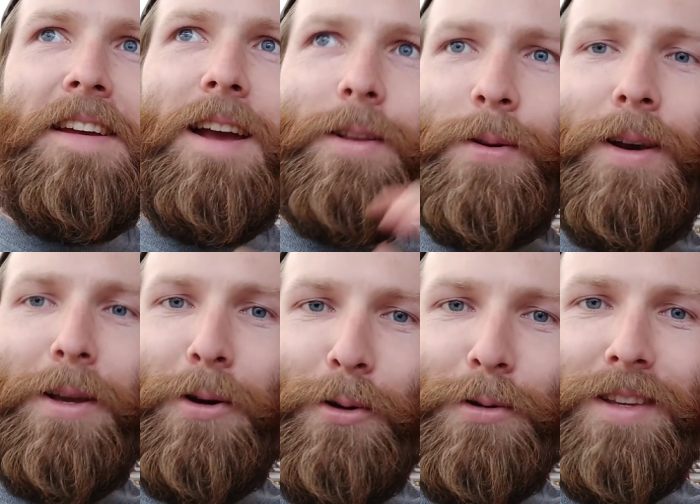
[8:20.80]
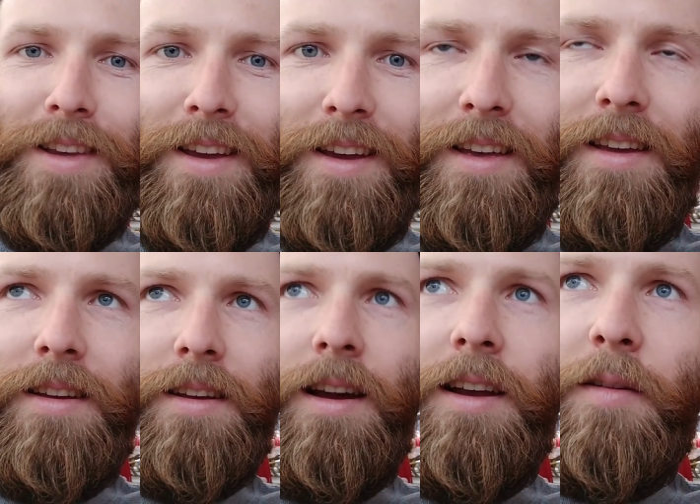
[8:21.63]
That's really cool to
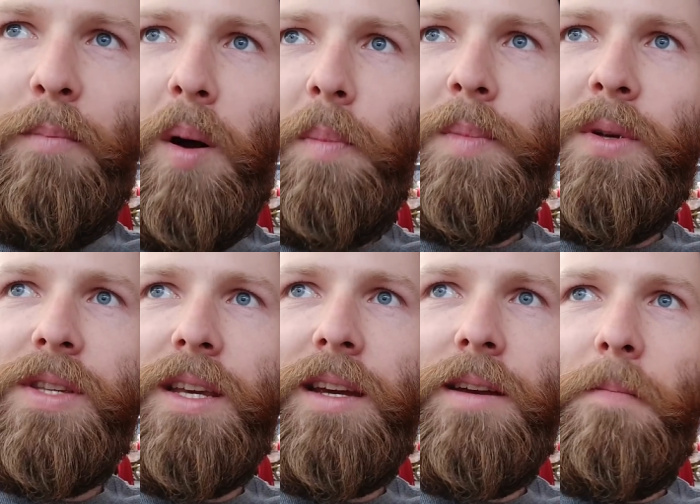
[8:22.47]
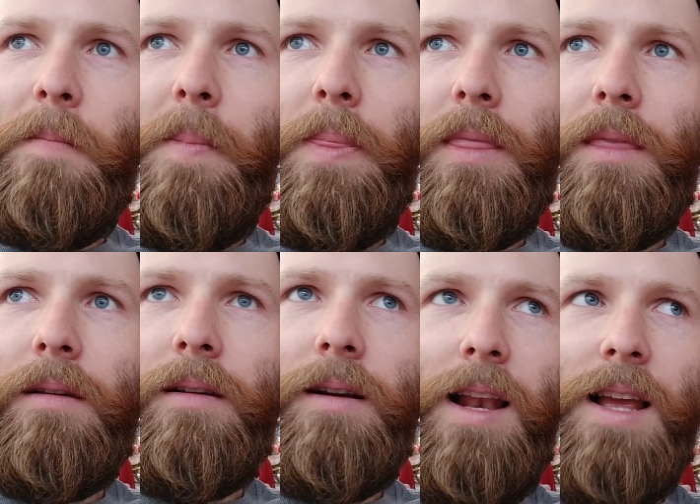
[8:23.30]
hear kind of pop music
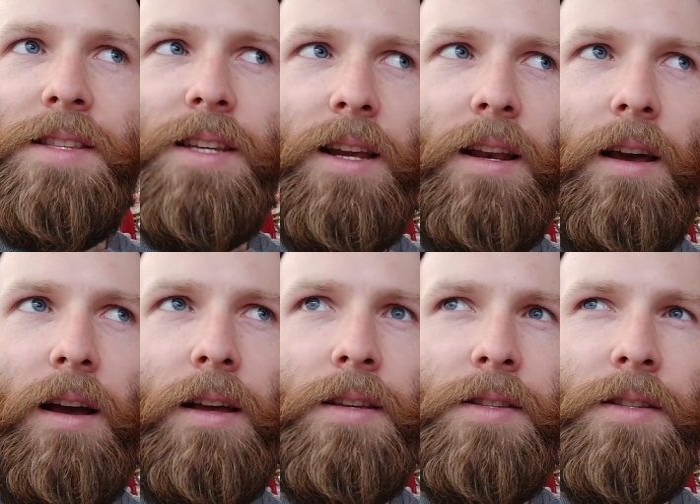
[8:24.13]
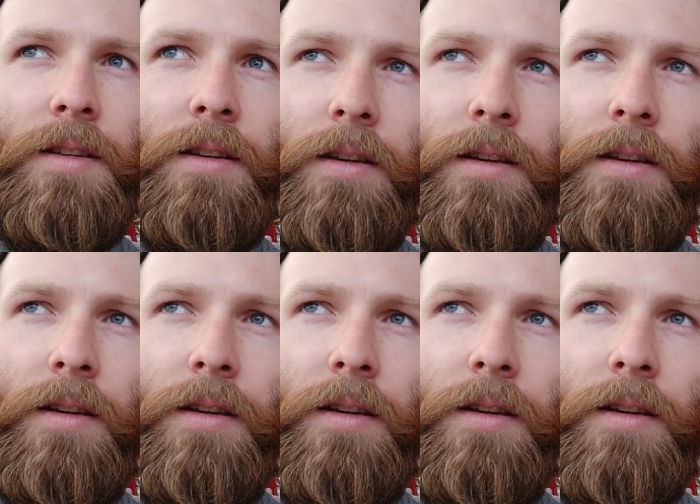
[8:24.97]
classicalized.